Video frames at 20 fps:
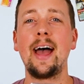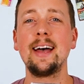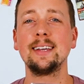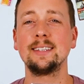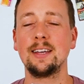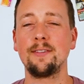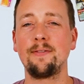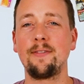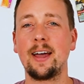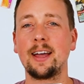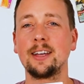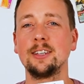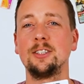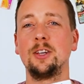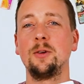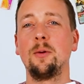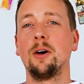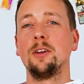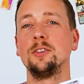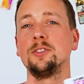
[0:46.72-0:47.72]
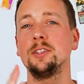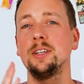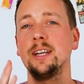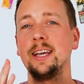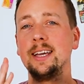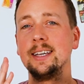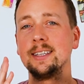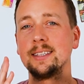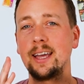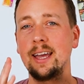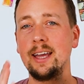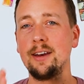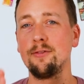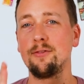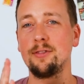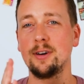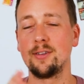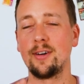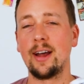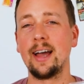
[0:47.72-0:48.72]
S F X two hundred is
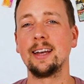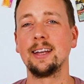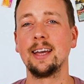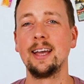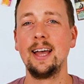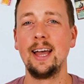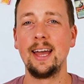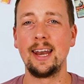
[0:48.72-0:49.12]
infrared.